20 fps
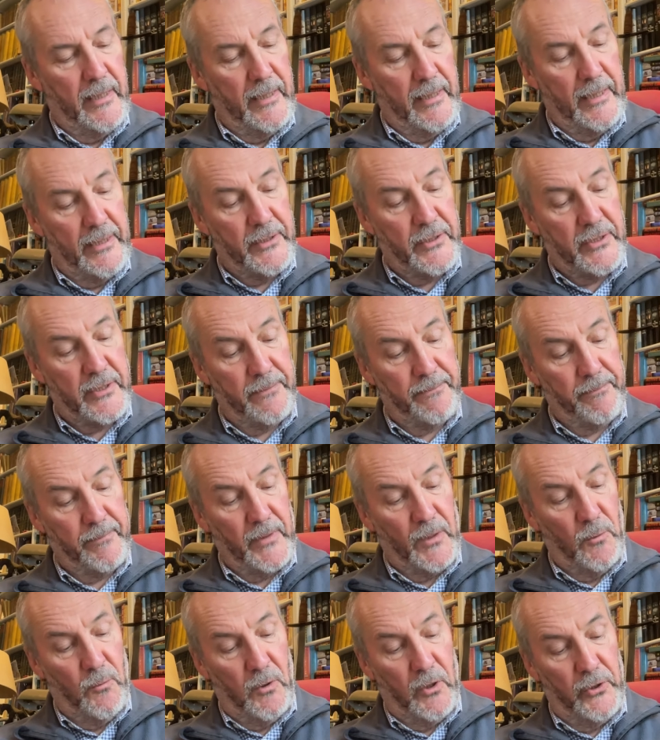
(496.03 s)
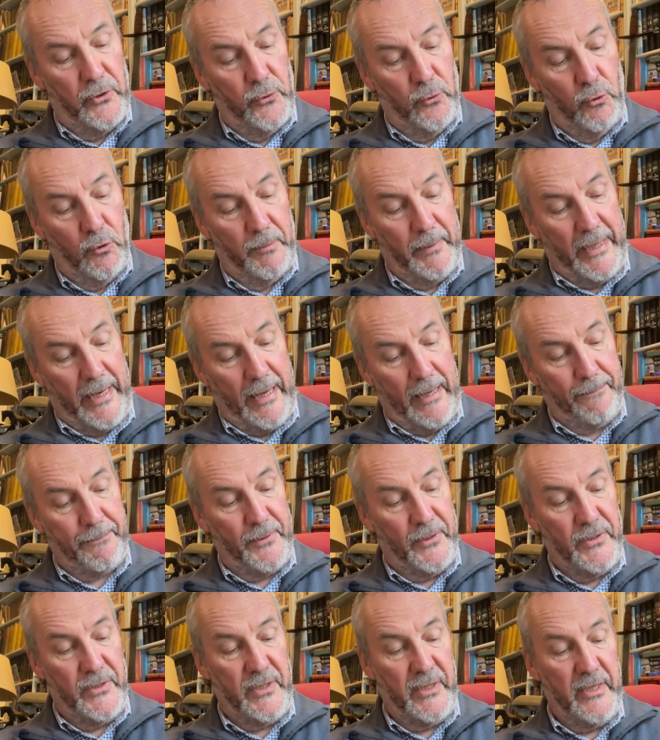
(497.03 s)
And what normally
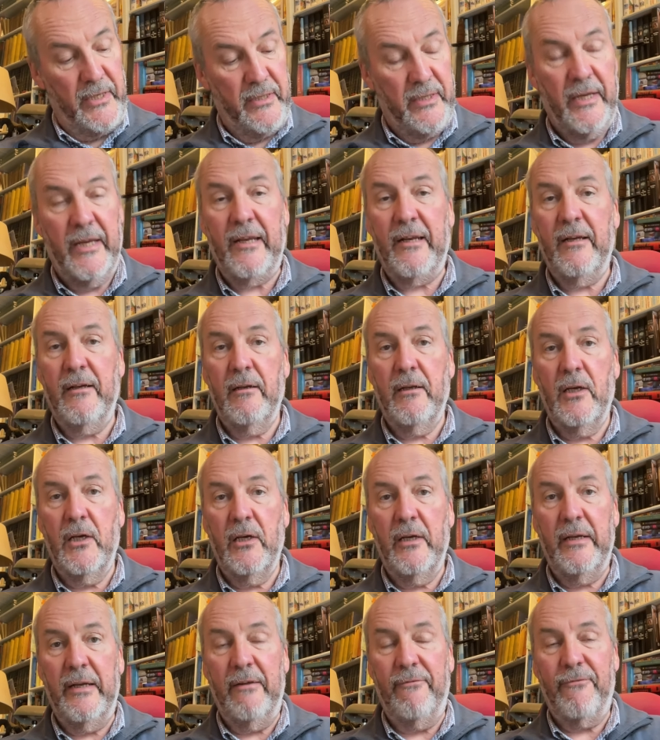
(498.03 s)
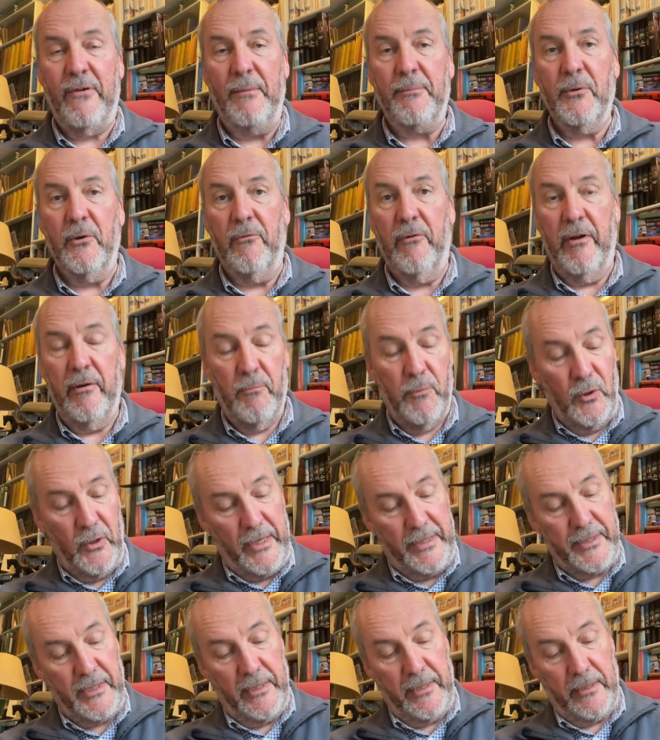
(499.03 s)
happens is, in early February, we'll
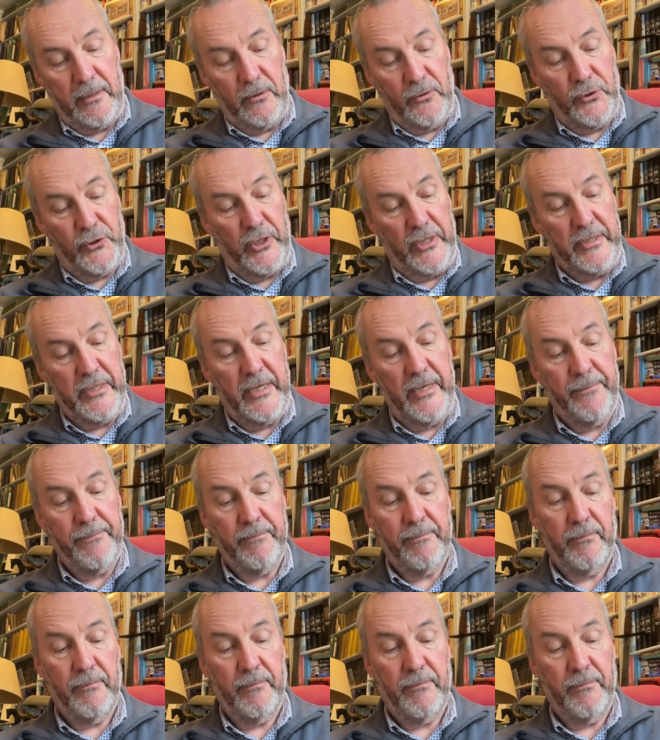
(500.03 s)
get a little chitty